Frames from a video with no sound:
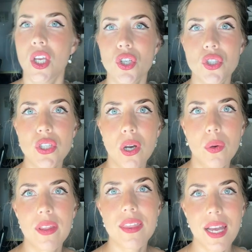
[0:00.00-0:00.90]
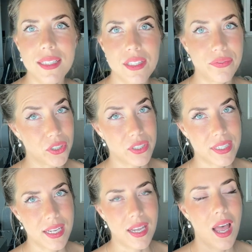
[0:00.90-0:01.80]
So that's the first
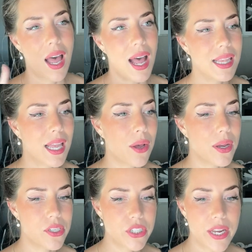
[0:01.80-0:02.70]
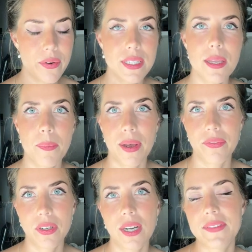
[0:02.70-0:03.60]
thing. Allow a generous
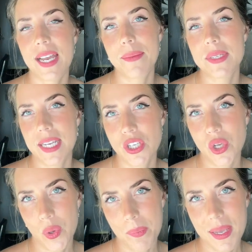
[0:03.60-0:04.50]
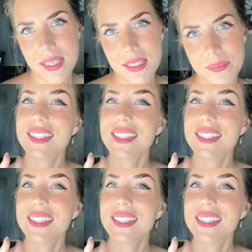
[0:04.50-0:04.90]
buffer of time to get to home base.